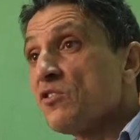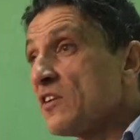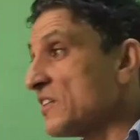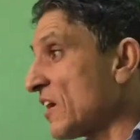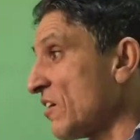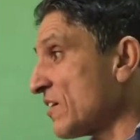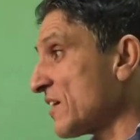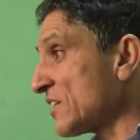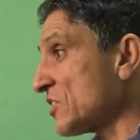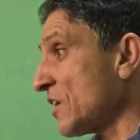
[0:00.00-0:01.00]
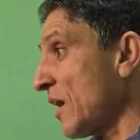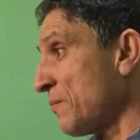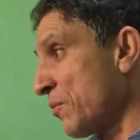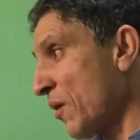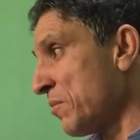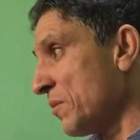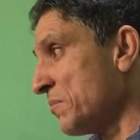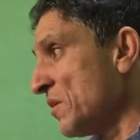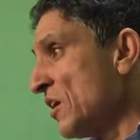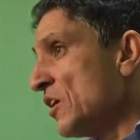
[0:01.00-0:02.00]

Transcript: during the contraction a problem,